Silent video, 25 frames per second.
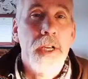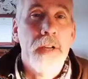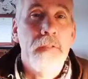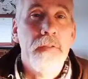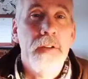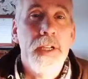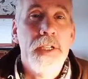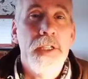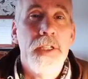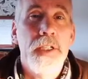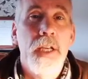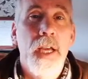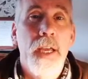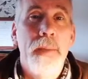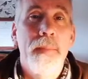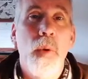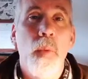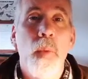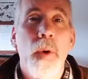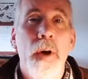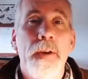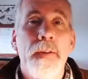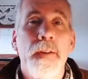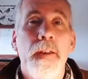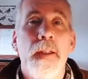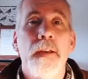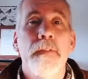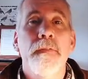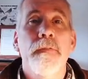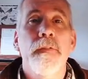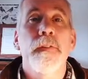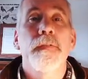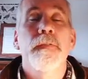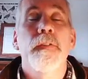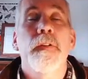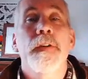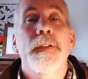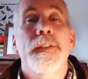Grayson. I'm a wildlife
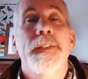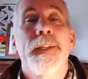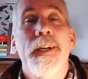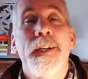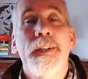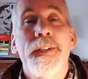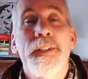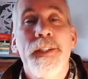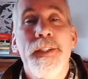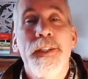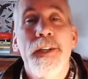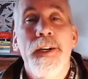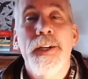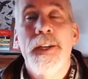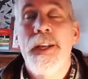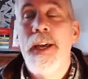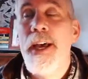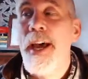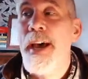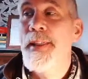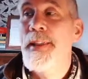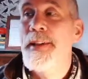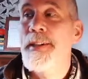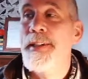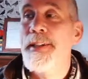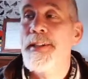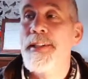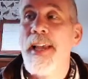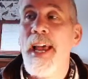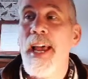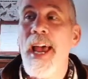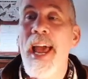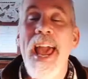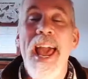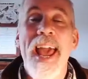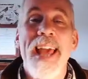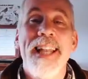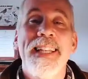food forest garden designer, and this is a
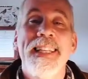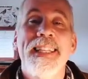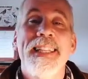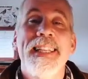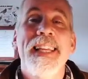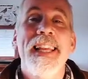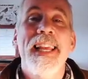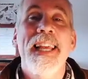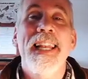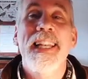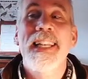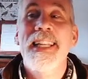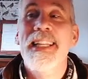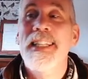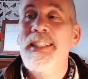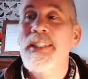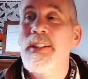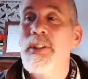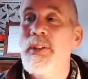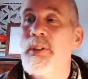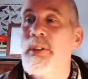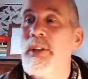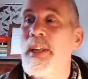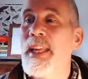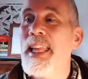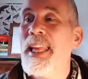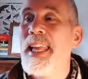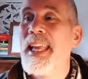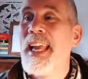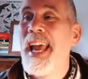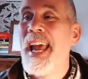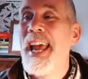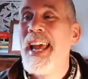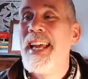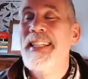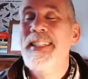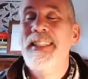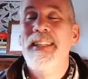handy little
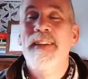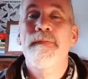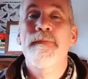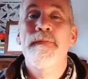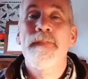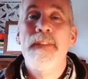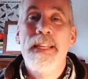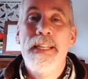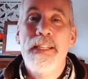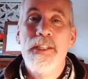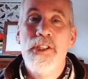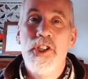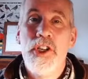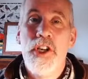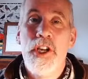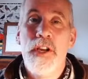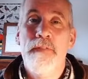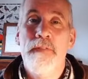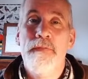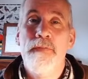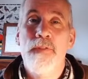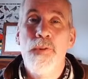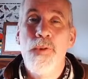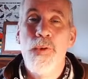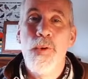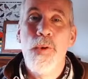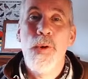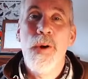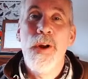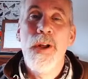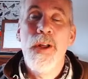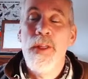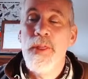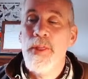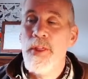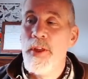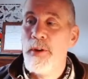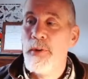CAD feature for
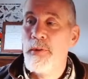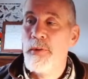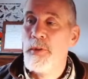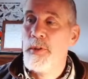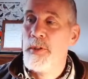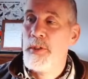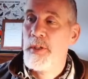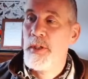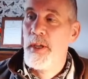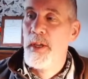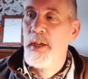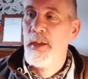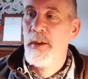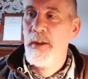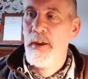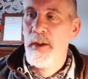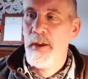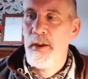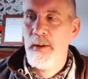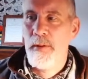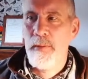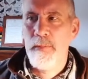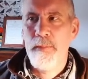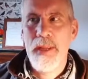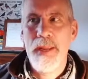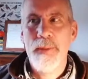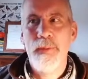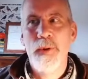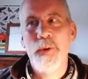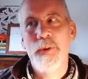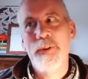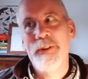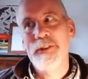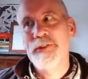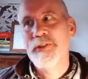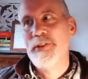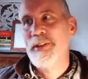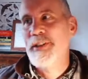those people who
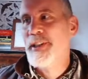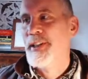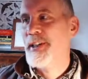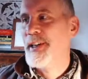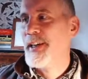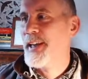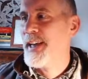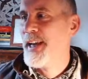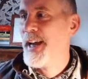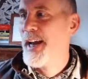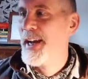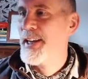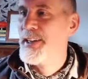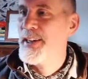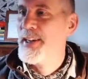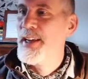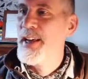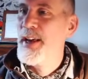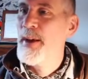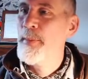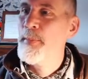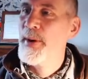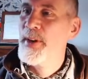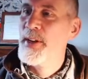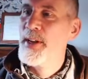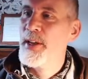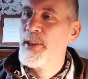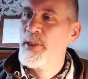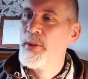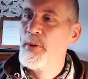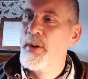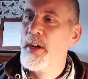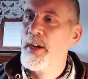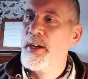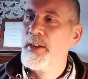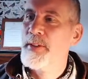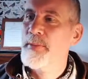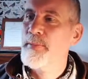are interested in CAD. But I
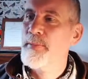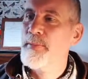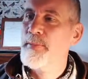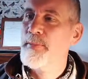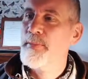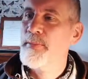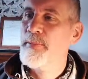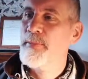thought I'd make a